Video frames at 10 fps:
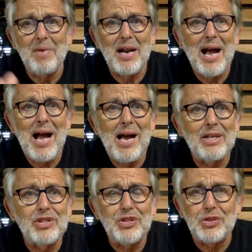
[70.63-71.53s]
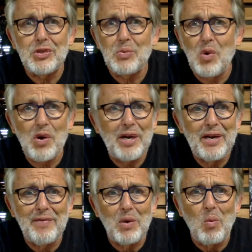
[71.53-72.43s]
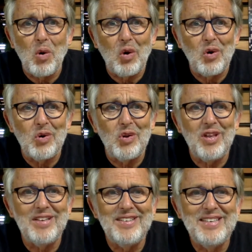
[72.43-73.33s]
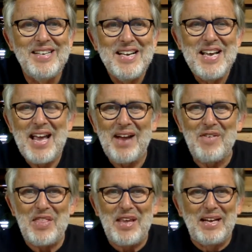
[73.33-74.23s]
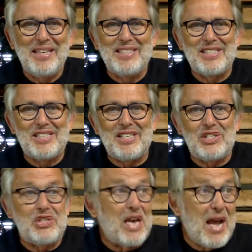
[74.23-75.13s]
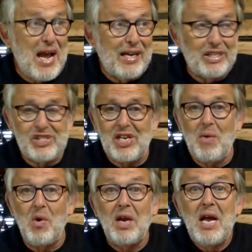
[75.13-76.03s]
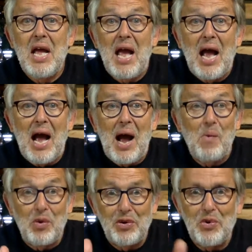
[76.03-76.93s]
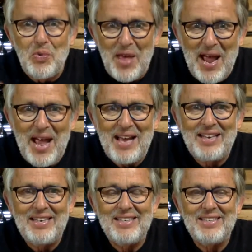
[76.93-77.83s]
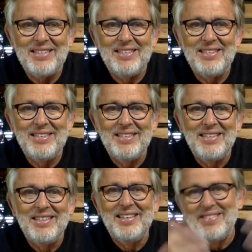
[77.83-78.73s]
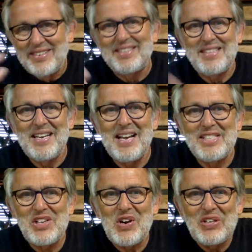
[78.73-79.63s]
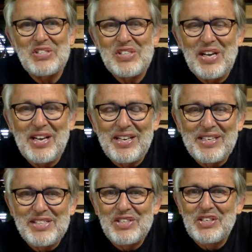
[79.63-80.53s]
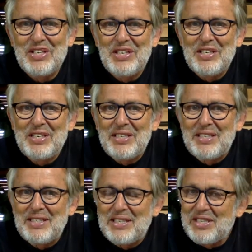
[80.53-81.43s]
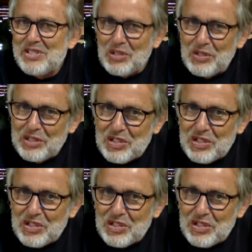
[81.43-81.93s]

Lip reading: but I sure want to give it a whirl. Everything in you says, yes, I want to do that. Now, today's hard saying is a good